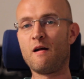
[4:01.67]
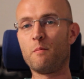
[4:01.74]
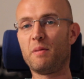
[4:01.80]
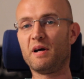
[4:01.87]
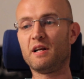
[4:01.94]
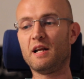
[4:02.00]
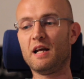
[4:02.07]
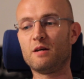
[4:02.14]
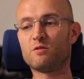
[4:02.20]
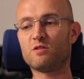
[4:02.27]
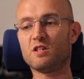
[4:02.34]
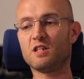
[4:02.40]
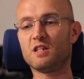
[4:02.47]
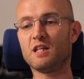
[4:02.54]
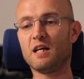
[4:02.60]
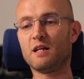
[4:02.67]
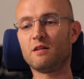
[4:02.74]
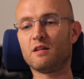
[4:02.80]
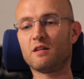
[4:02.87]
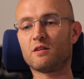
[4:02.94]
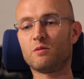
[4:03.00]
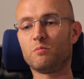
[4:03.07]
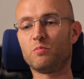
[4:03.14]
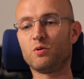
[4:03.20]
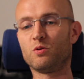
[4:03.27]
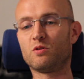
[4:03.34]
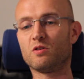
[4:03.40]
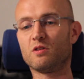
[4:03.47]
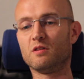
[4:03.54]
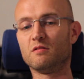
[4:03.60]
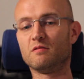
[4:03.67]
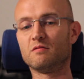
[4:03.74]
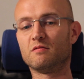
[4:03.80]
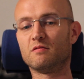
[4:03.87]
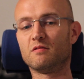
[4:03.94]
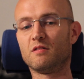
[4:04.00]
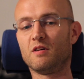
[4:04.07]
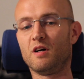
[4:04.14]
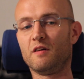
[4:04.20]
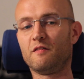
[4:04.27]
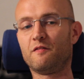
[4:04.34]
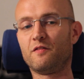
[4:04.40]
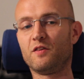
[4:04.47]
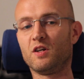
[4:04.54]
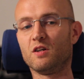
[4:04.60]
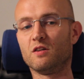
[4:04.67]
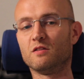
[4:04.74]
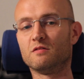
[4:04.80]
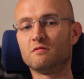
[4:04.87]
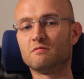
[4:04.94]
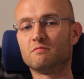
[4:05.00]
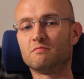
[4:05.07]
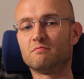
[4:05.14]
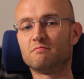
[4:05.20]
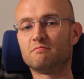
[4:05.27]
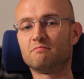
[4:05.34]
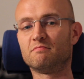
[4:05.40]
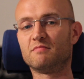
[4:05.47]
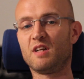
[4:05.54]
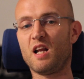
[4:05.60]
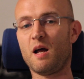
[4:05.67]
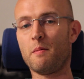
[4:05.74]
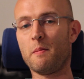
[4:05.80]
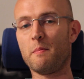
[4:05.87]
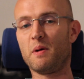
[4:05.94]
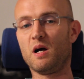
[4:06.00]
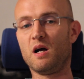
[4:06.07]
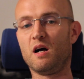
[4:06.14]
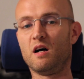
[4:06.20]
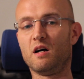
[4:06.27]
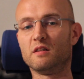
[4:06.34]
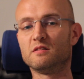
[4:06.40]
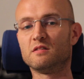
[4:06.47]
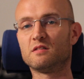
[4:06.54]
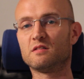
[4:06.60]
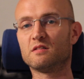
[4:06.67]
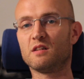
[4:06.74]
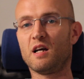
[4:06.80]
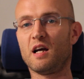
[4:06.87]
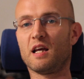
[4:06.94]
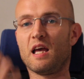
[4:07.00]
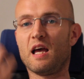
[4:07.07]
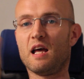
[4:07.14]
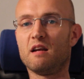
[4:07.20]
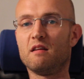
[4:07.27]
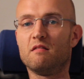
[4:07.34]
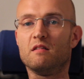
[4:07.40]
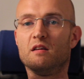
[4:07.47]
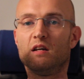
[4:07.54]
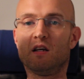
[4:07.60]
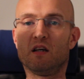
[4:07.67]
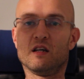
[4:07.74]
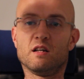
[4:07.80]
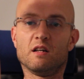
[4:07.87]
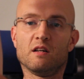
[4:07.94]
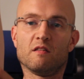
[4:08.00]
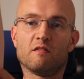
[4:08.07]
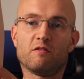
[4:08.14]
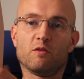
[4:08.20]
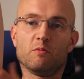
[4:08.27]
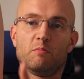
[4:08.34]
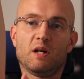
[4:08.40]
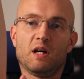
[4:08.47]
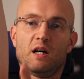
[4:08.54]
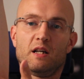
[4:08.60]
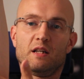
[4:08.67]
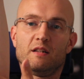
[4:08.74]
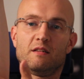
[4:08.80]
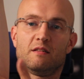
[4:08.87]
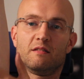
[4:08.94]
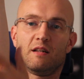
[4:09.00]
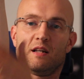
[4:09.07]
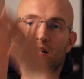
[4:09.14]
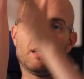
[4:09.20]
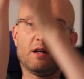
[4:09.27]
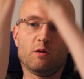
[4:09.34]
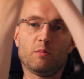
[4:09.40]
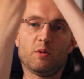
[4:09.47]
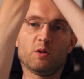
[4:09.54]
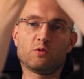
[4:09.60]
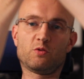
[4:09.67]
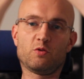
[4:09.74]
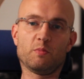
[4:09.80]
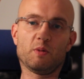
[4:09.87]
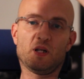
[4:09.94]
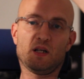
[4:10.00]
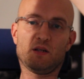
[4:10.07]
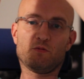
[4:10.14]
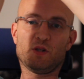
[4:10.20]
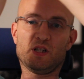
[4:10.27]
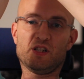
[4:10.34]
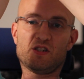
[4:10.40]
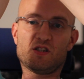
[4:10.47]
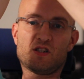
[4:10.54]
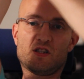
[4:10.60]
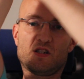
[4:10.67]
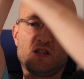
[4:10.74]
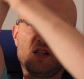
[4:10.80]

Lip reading: But now sitting down at the computer, I feel numb in my hands again, from my elbow to my wrist.